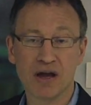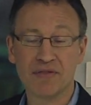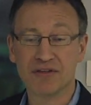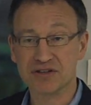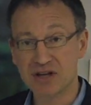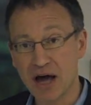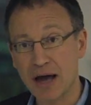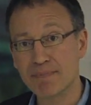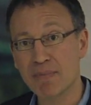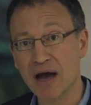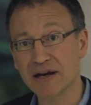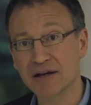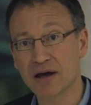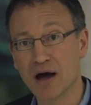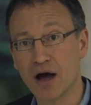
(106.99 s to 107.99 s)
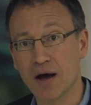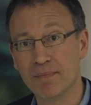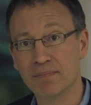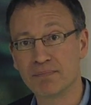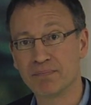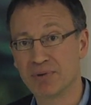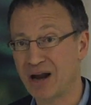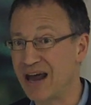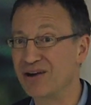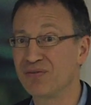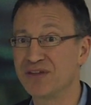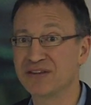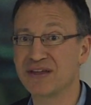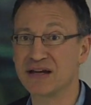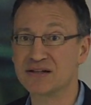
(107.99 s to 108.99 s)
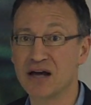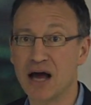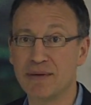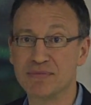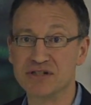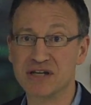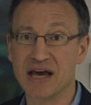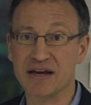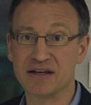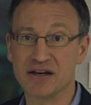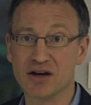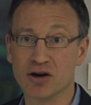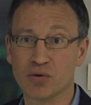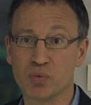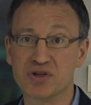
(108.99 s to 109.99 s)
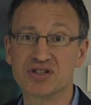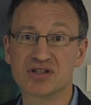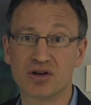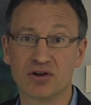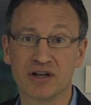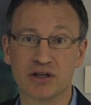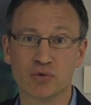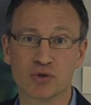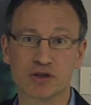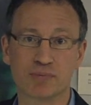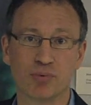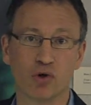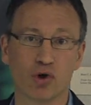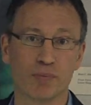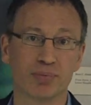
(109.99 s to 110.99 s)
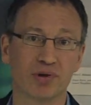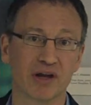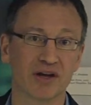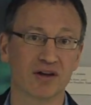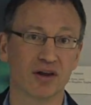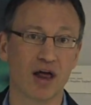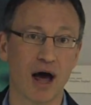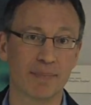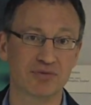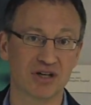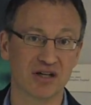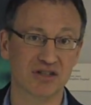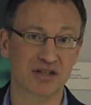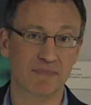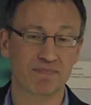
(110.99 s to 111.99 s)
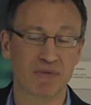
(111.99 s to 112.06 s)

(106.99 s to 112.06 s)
The time might come, but I don't think that time is yet here. We still need to explore political options.